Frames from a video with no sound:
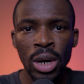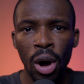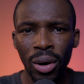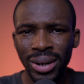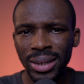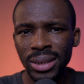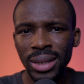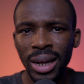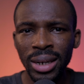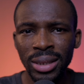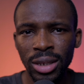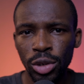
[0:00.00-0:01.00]

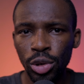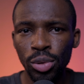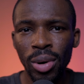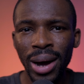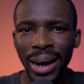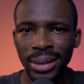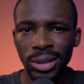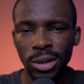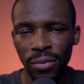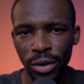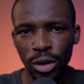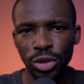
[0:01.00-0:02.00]
understanding the 2 kinds
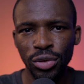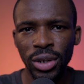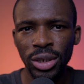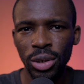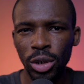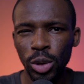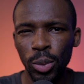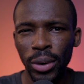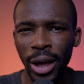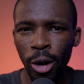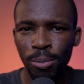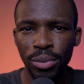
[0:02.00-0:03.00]
of illustrations would
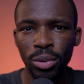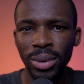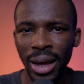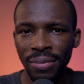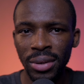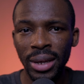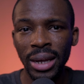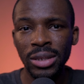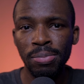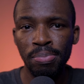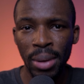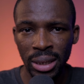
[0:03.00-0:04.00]
help you navigate
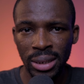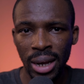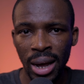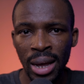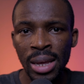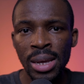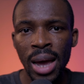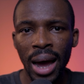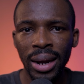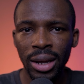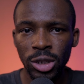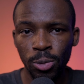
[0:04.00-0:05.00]
better
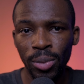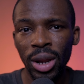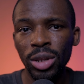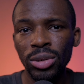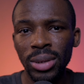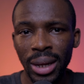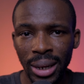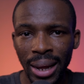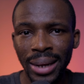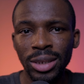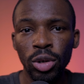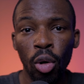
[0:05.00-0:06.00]
and explain to the
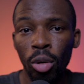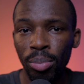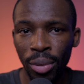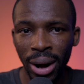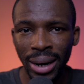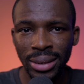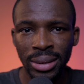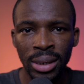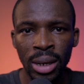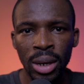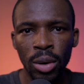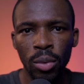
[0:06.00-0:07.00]
client or brand
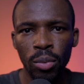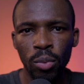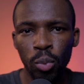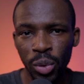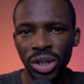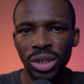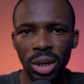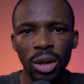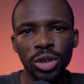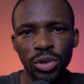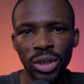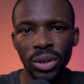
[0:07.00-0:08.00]
which
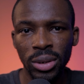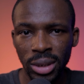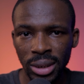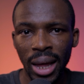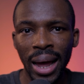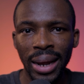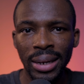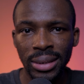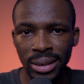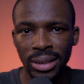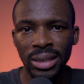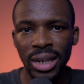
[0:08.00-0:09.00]
illustration style is
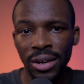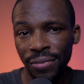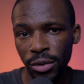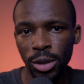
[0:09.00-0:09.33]
needed for